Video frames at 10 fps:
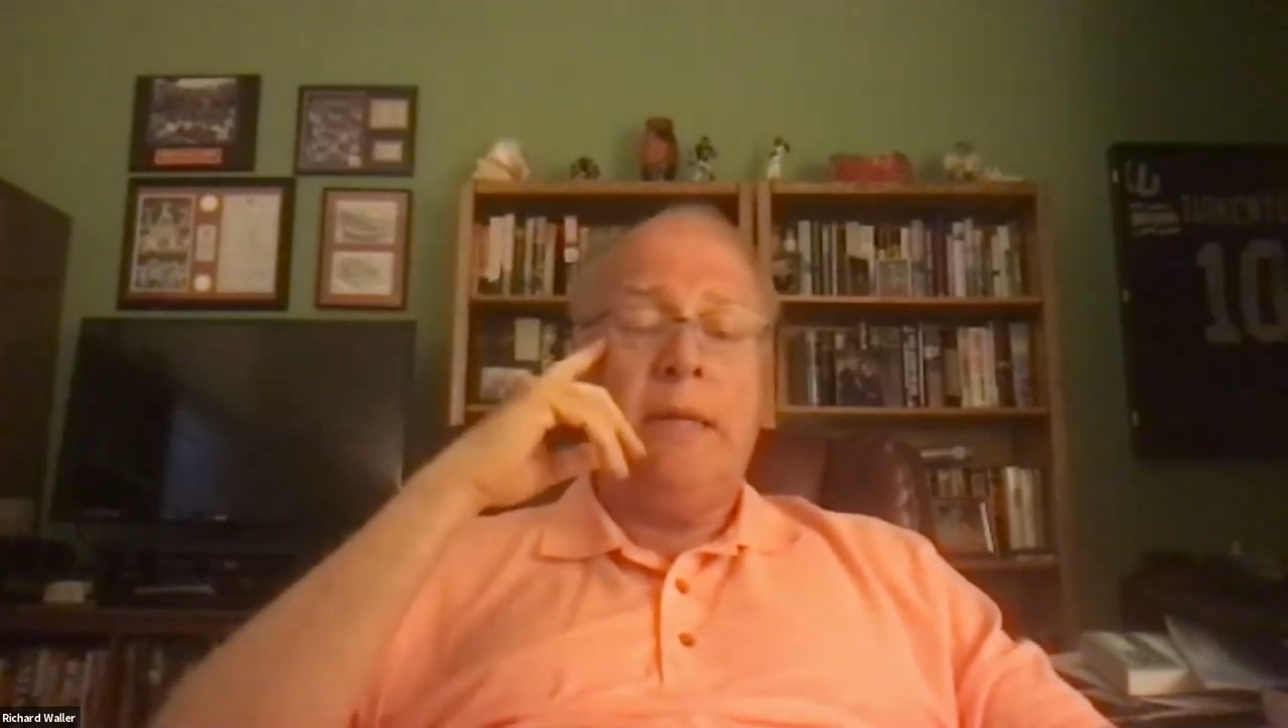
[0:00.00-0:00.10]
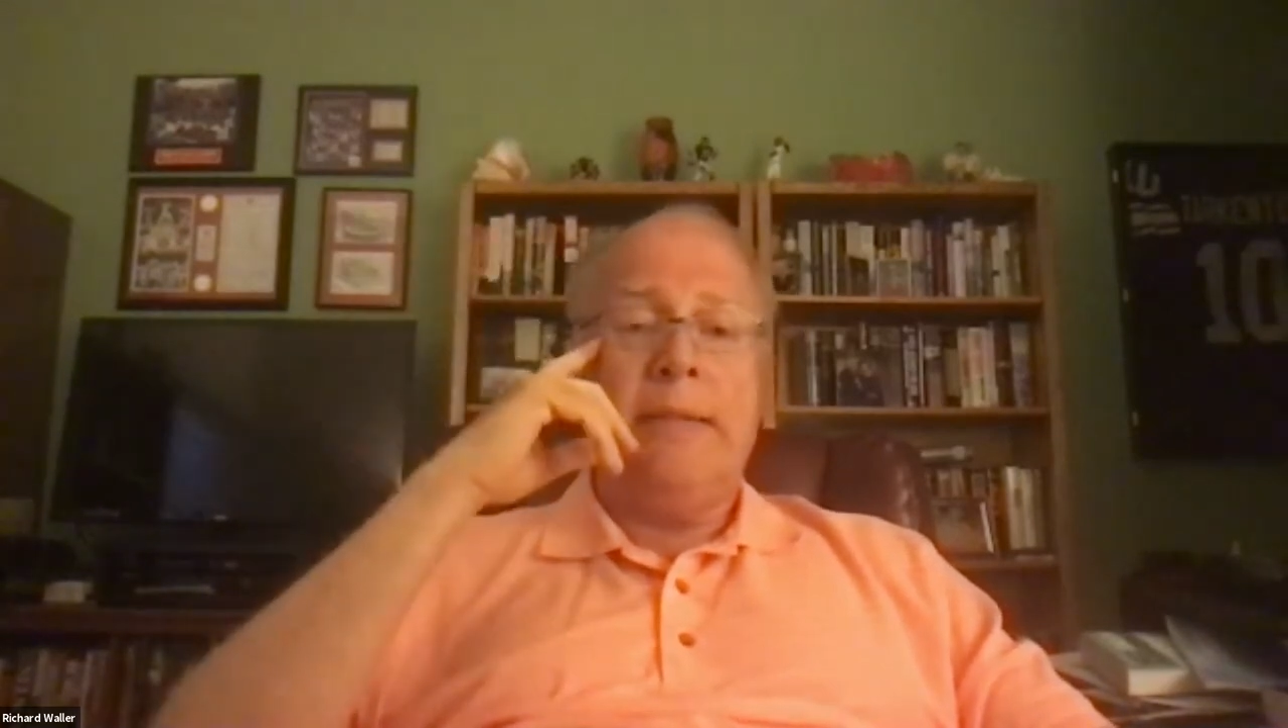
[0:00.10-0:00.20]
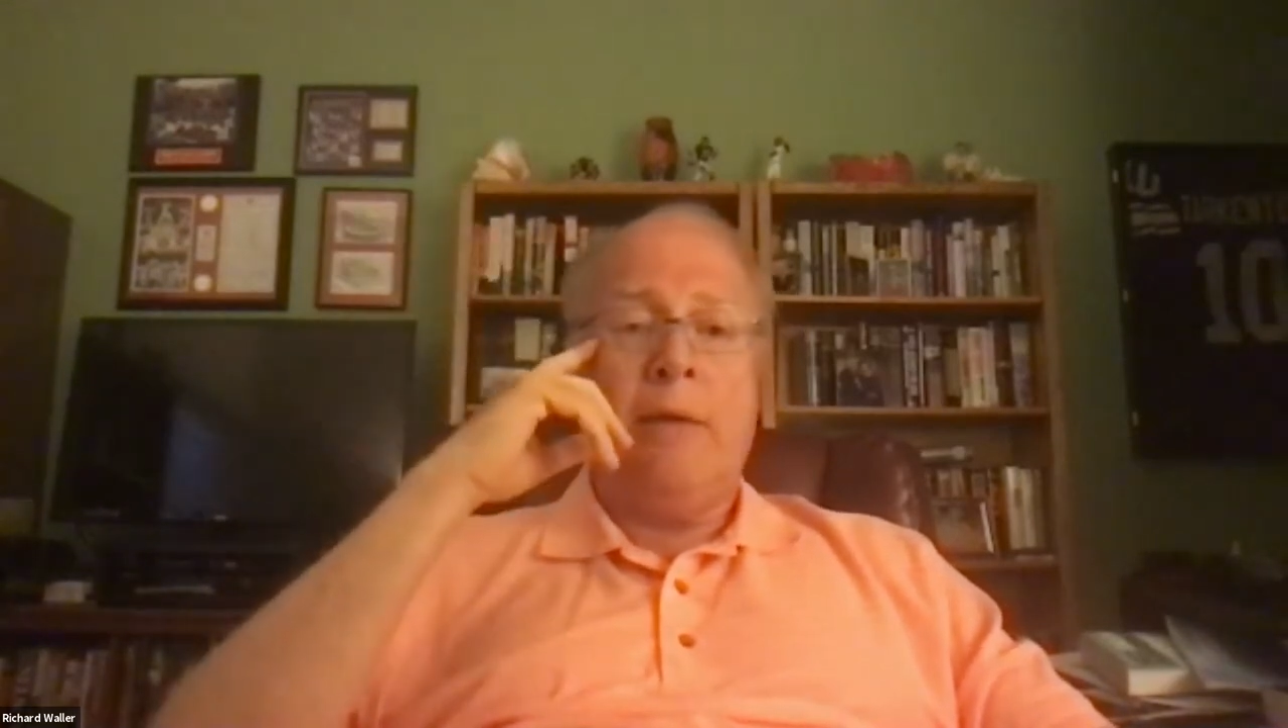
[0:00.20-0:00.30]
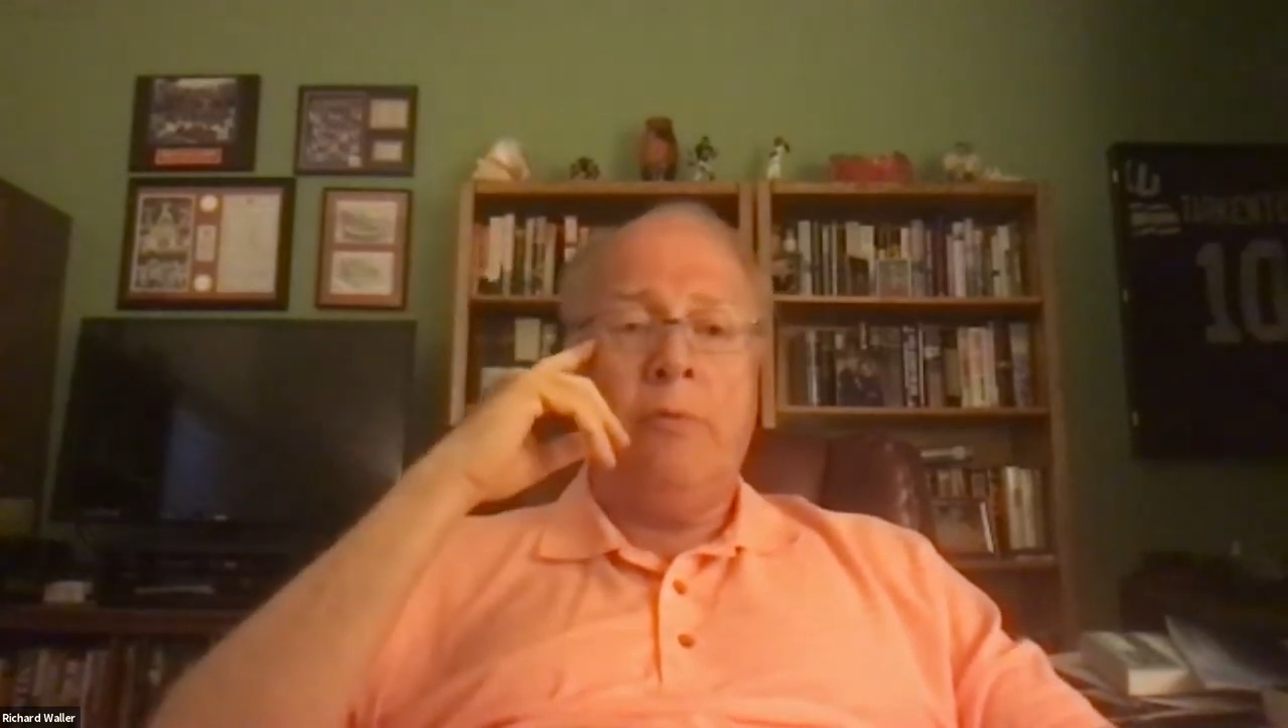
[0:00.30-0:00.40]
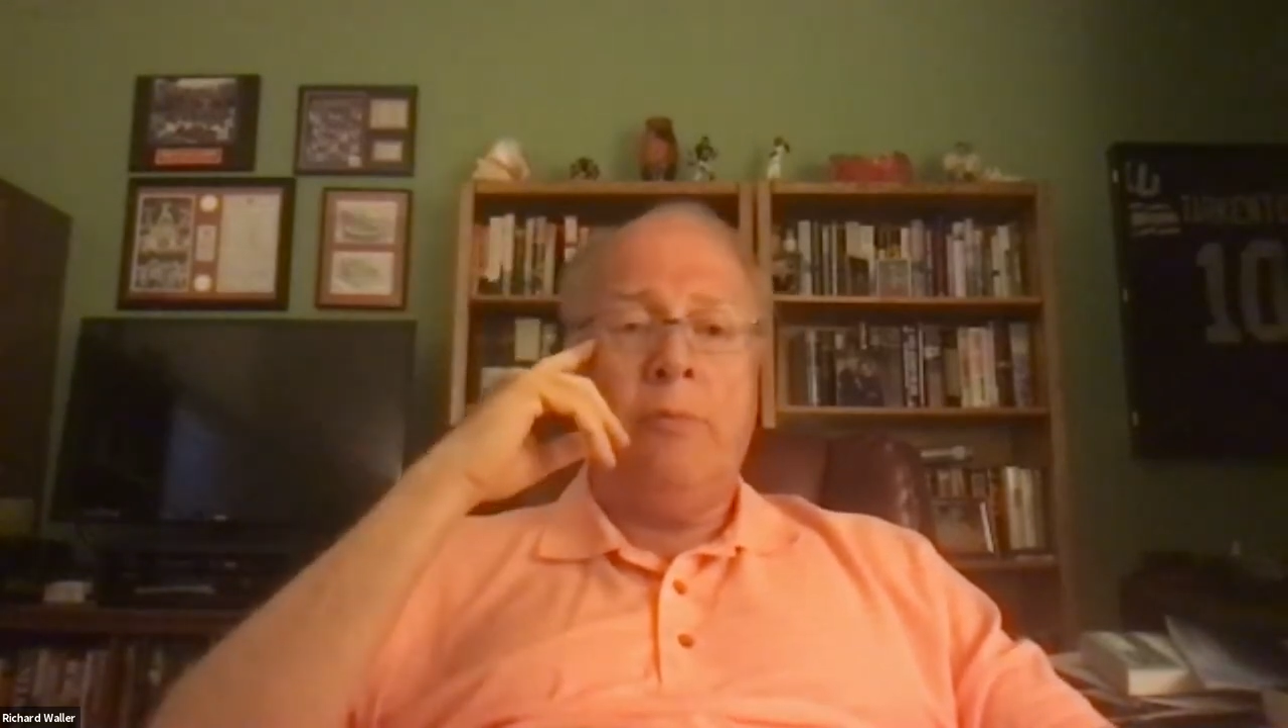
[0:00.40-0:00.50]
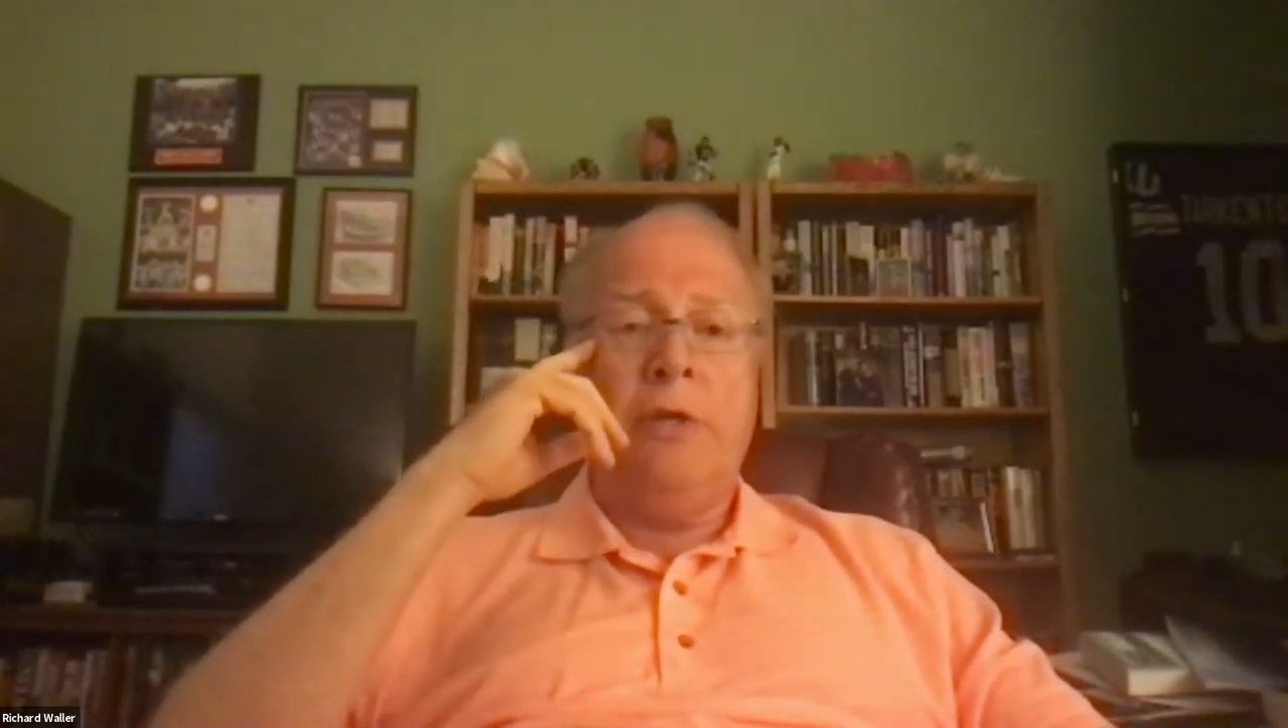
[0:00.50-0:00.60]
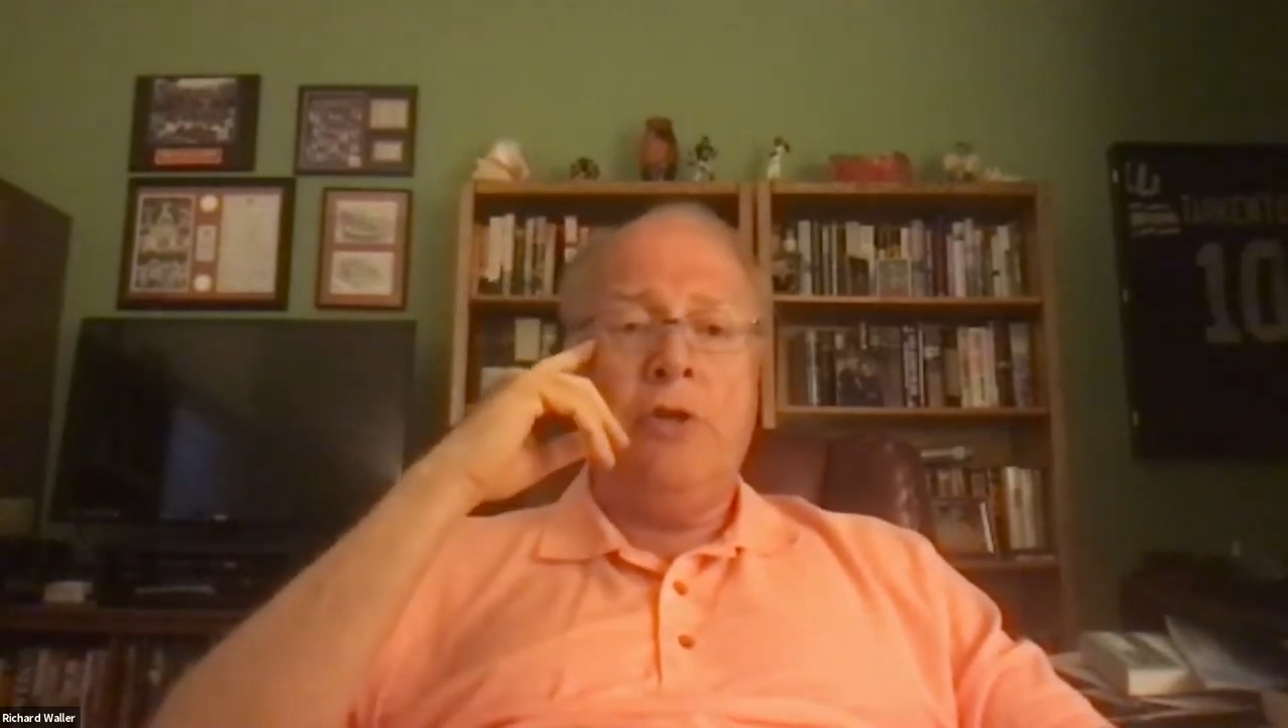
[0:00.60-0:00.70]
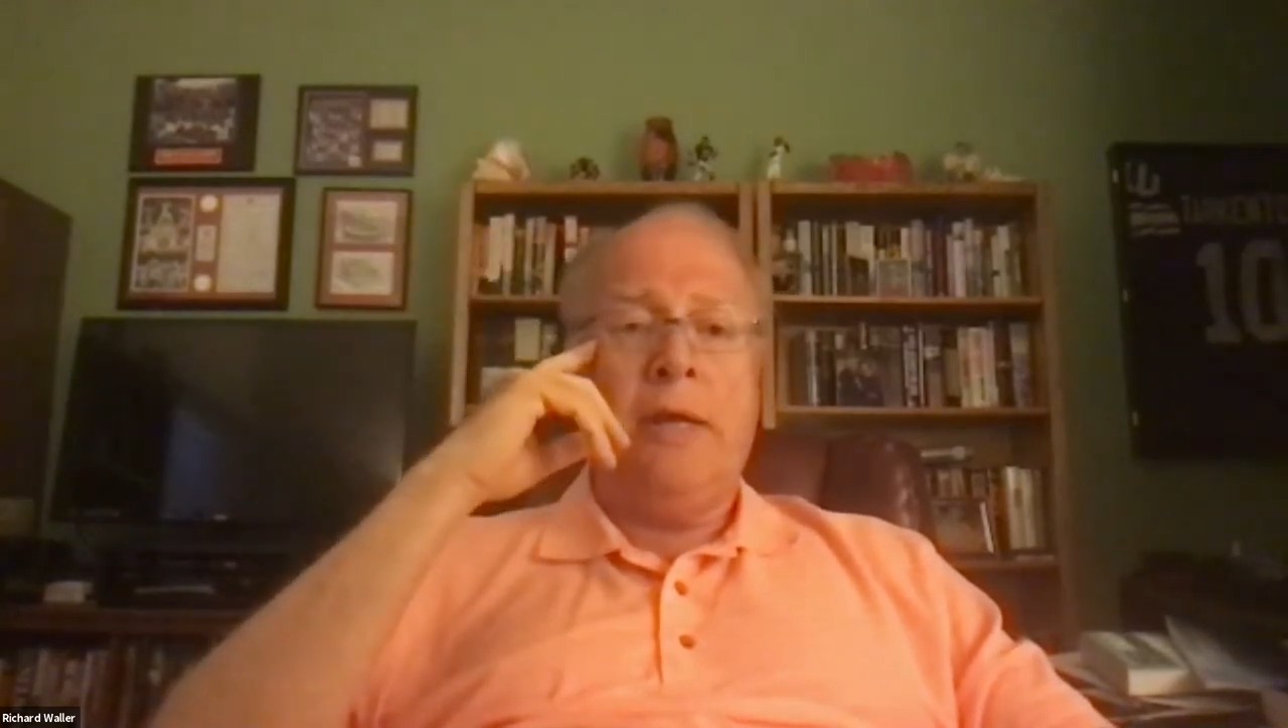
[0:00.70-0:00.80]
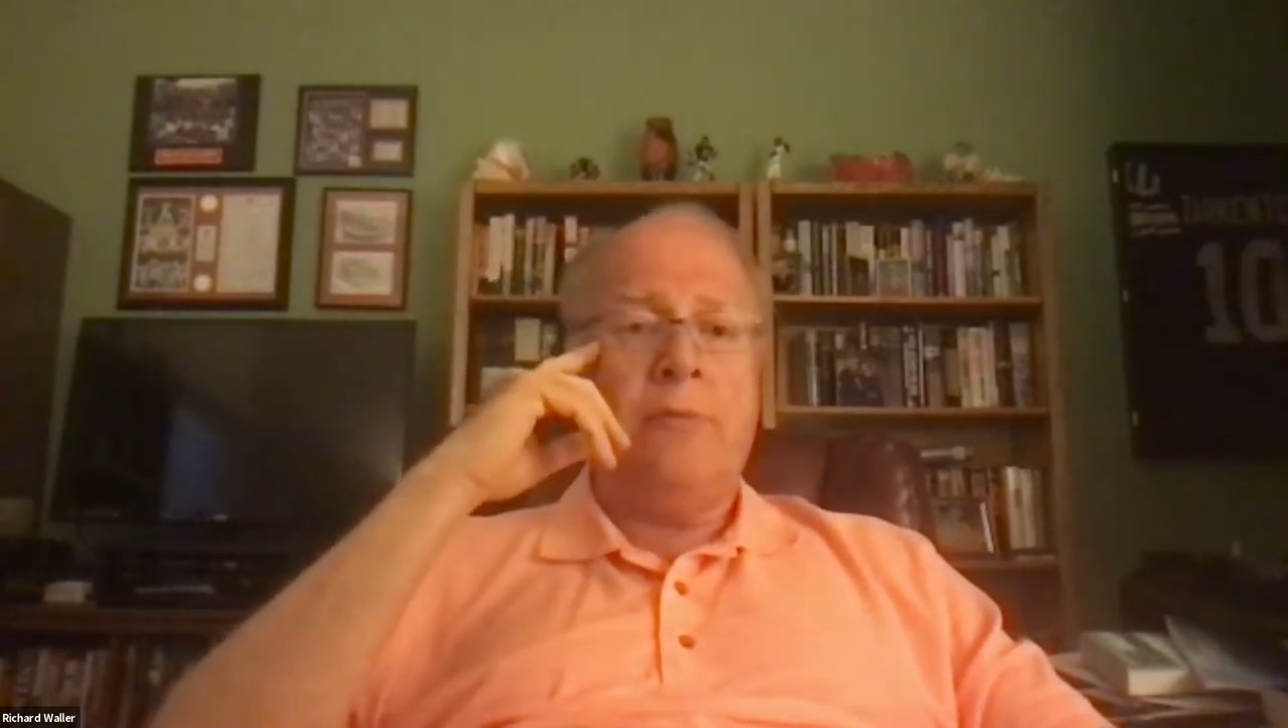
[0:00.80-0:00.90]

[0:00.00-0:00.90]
that would be uh,